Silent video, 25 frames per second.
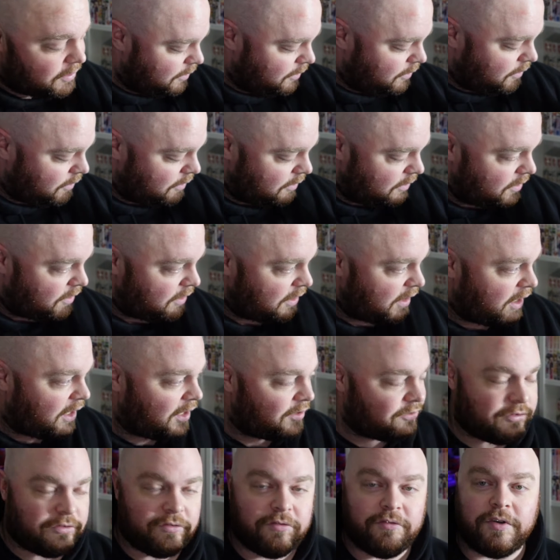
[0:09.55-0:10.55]
I
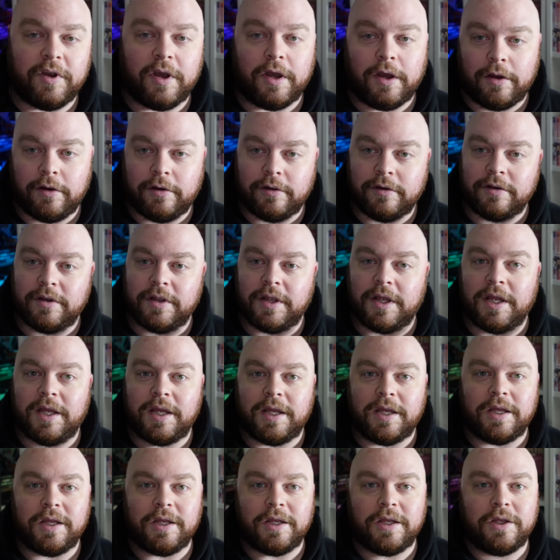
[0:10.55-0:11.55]
actually found
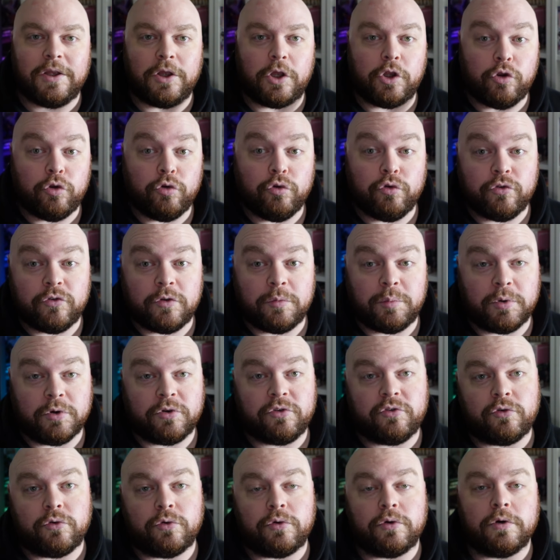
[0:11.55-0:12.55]
a used
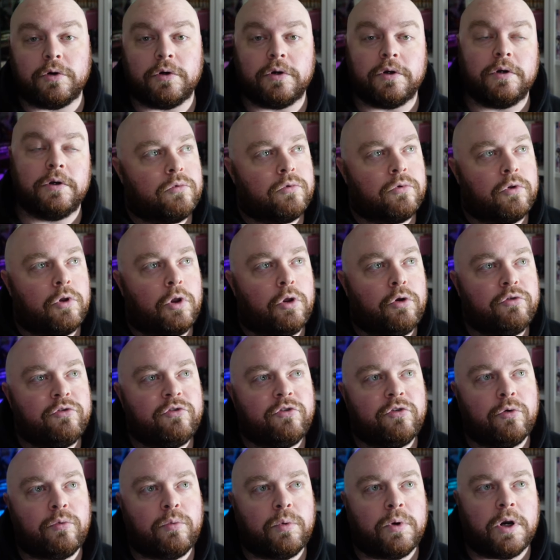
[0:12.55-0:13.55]
bookstore close
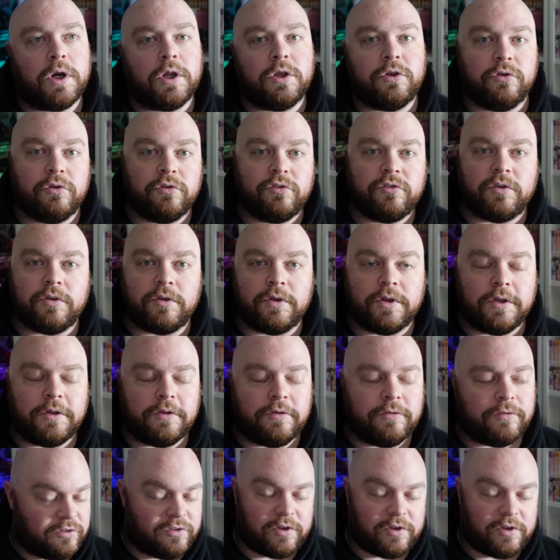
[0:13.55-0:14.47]
to where I used to live.